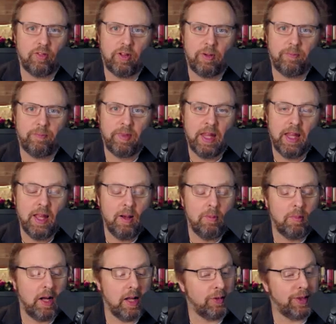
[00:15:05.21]
So,
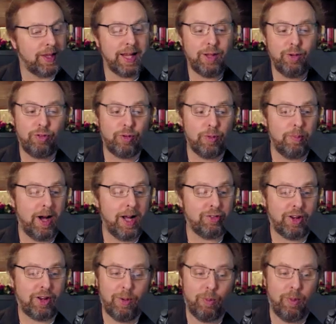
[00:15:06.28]
Michael, thank you so
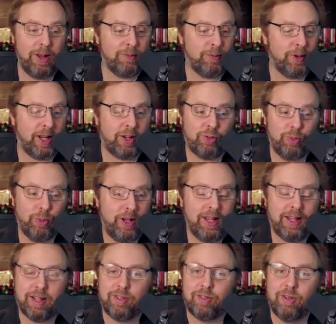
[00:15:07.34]
much. Can't wait for next
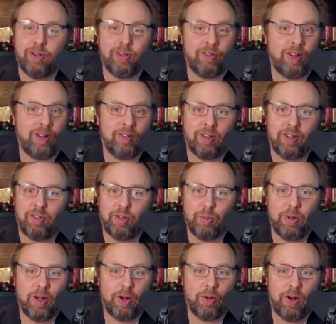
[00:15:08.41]
week. It sounds like it's
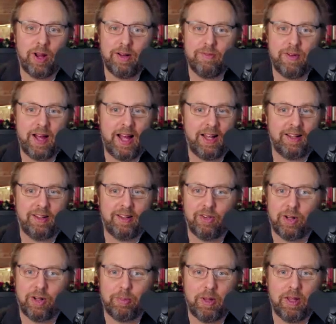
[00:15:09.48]
going to be a great event, and
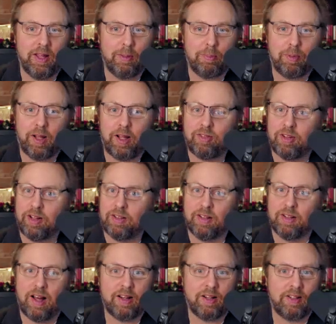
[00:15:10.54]
you're going to be uh, blessing a
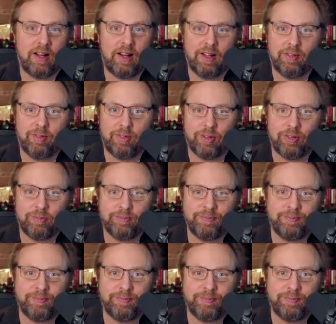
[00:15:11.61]
lot of lives.